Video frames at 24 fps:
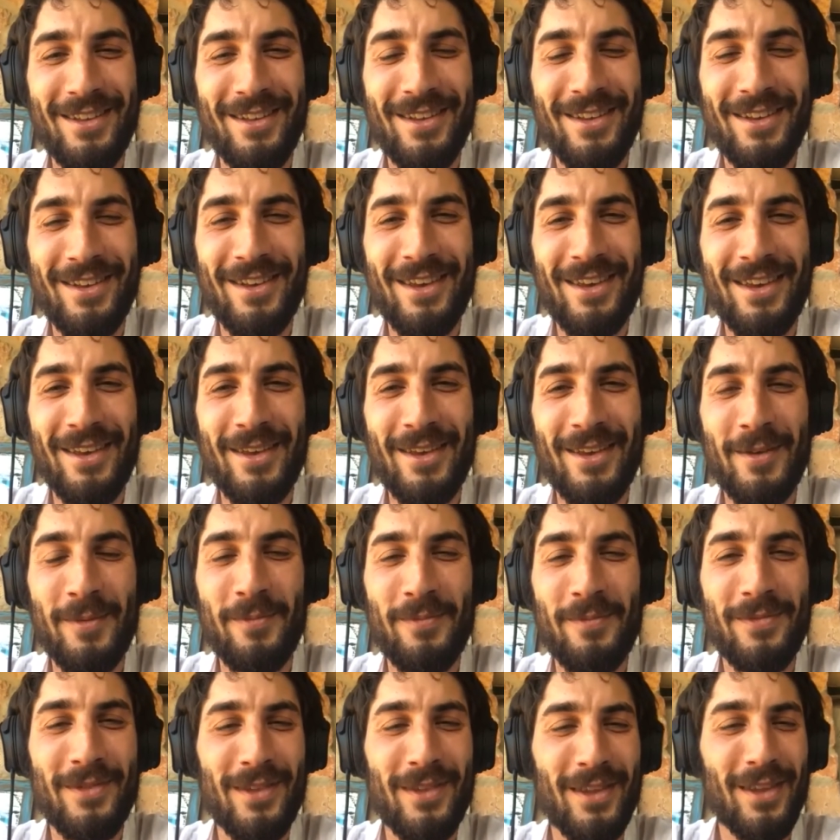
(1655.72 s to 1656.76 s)

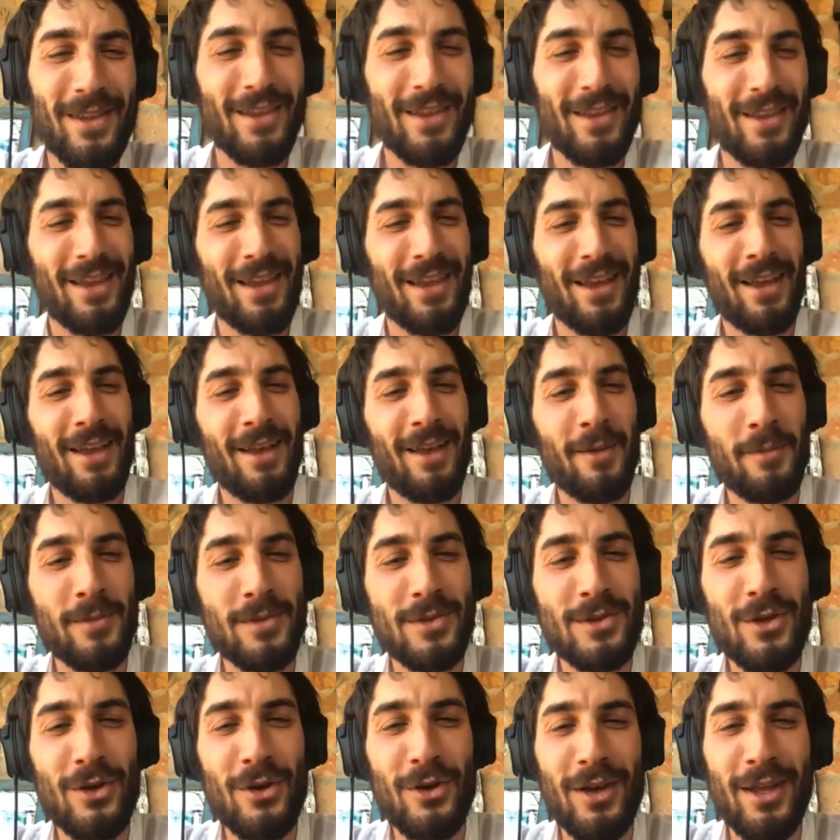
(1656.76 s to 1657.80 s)
Okay.
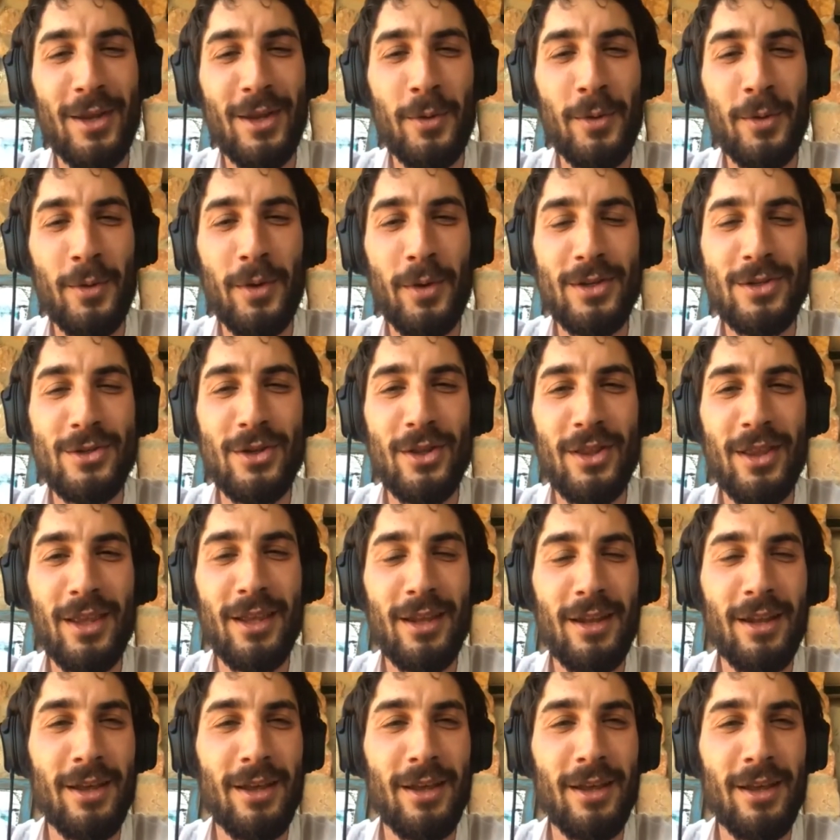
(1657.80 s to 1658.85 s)
So anyway, so
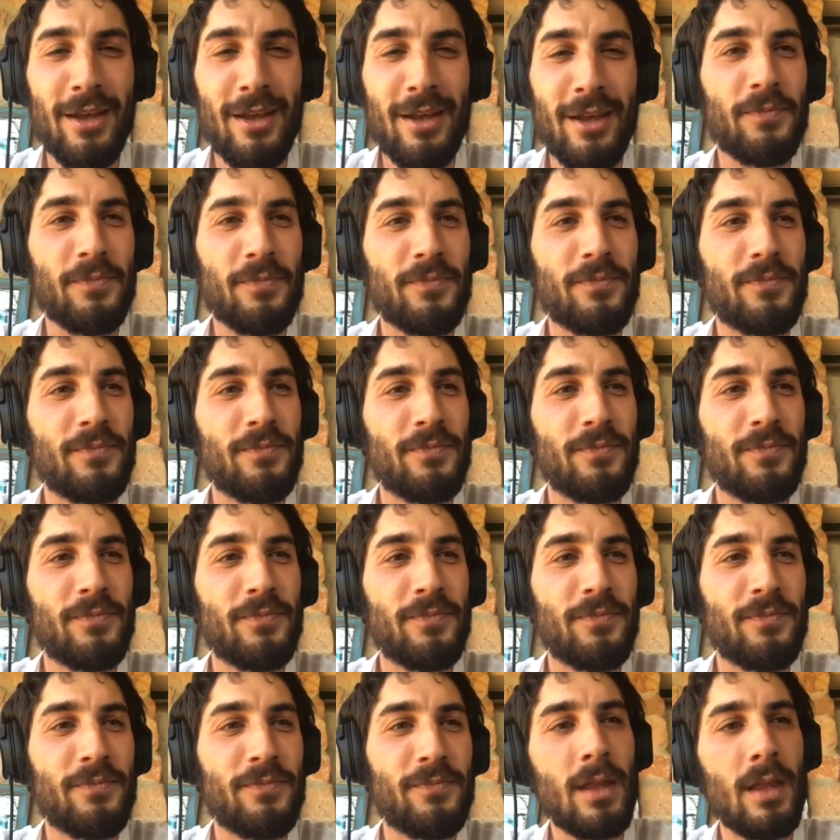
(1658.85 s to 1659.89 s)
then
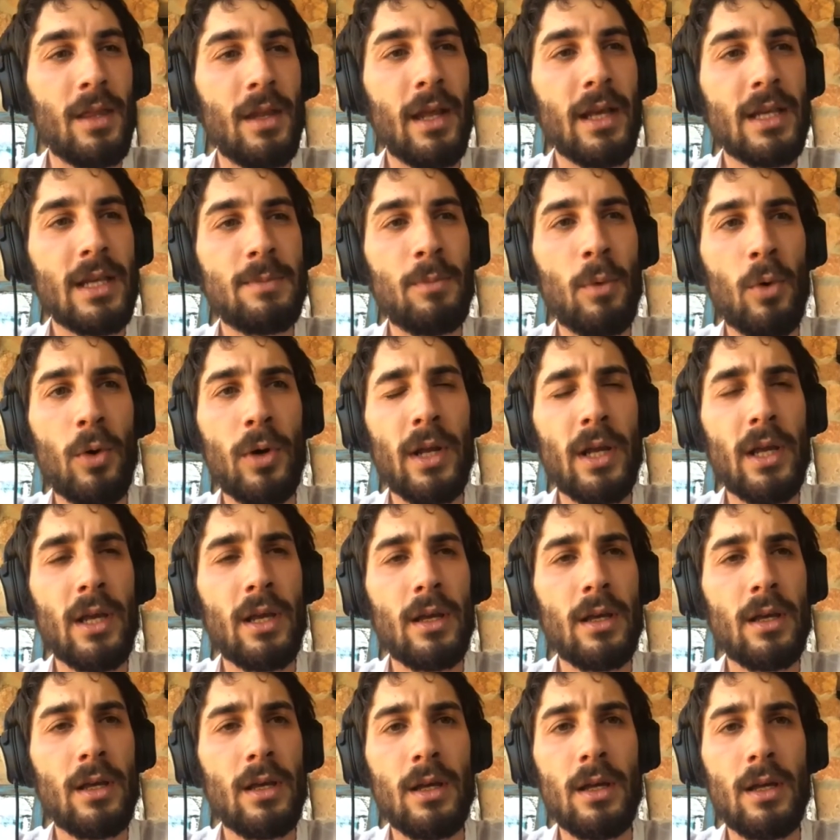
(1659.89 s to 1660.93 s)
the next
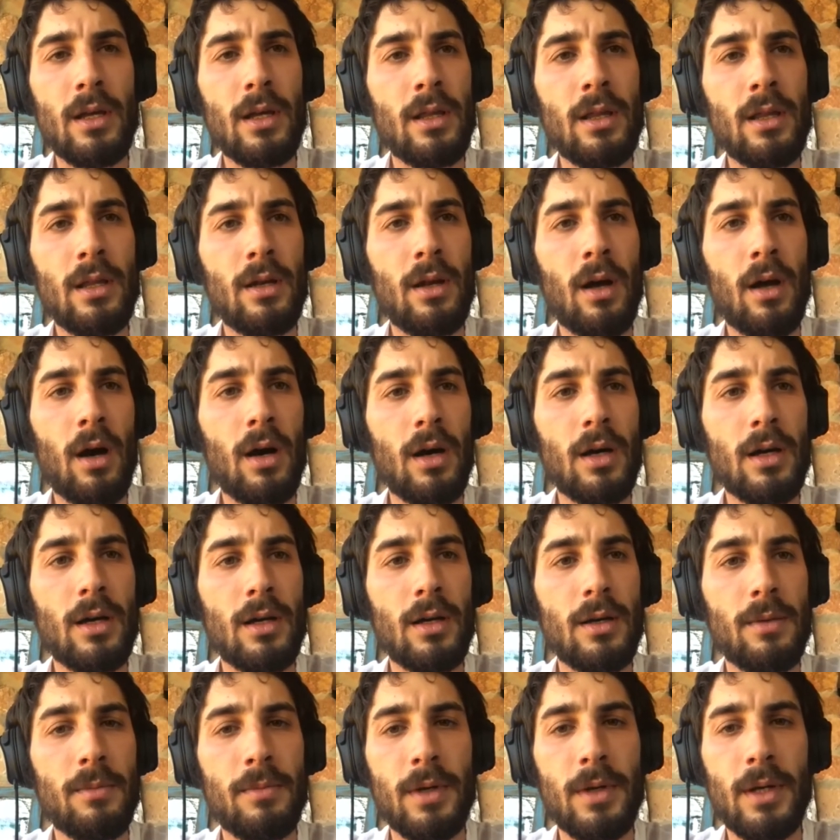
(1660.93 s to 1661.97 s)
morning in the dark,
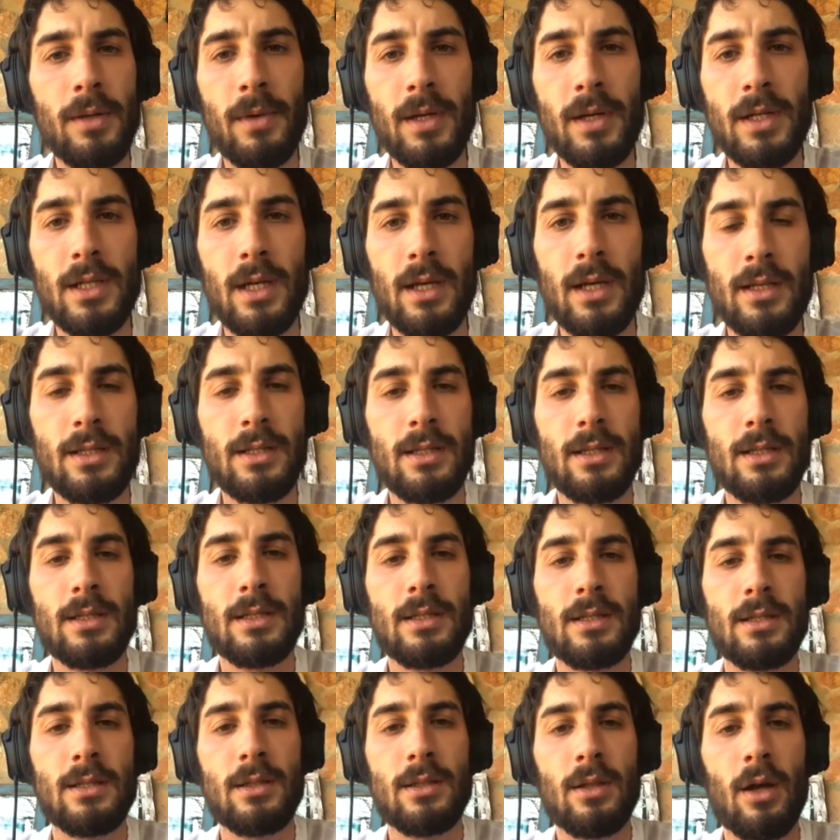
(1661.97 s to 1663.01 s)
pretty much I
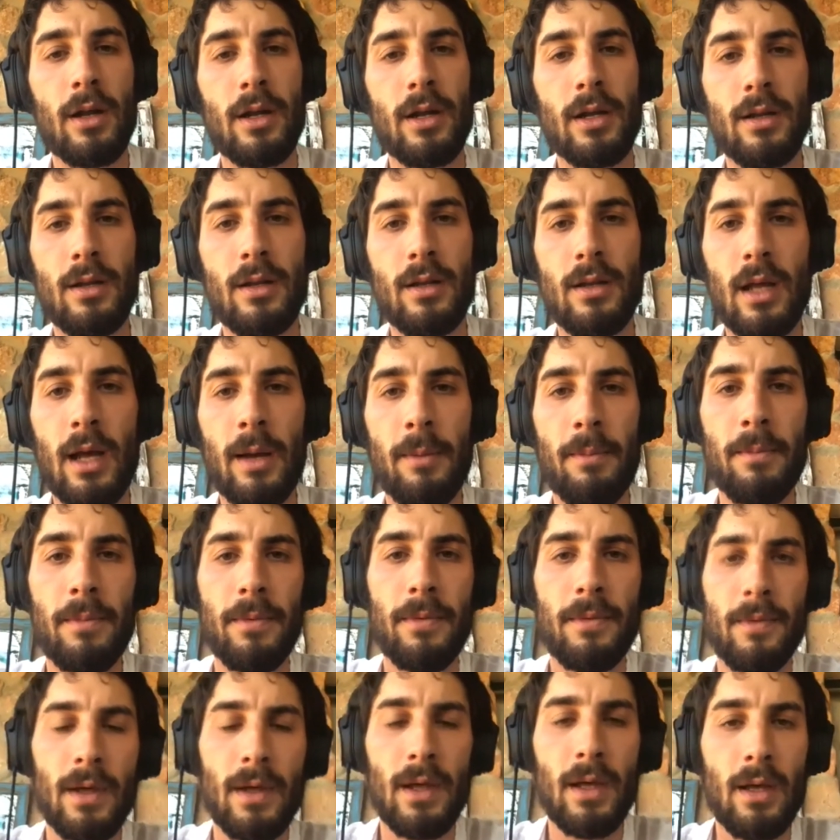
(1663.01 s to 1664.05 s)
just started up
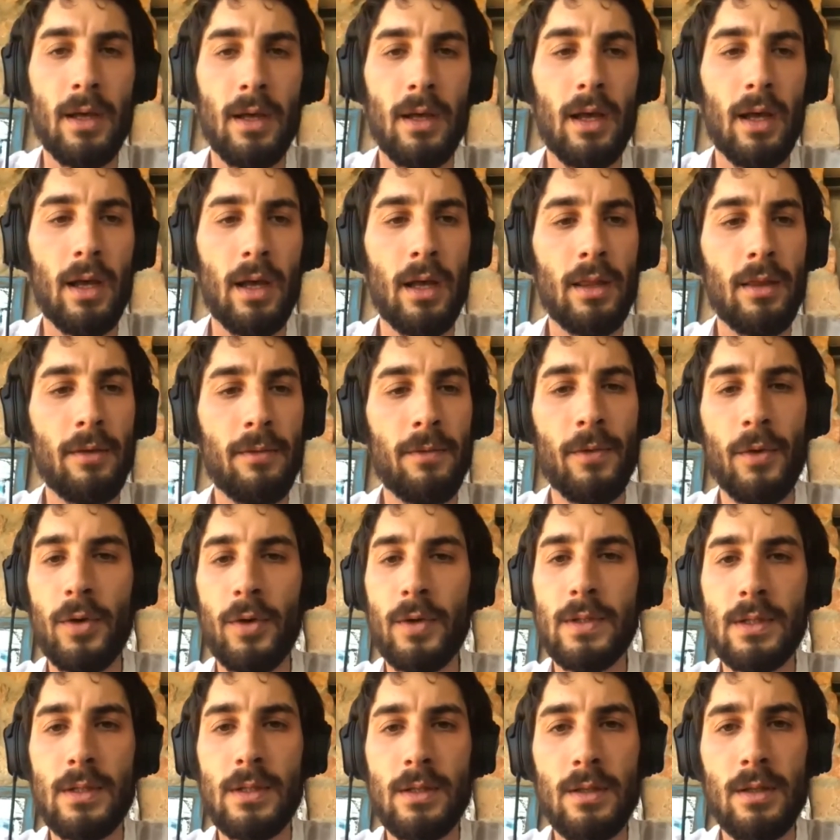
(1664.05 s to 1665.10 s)
the first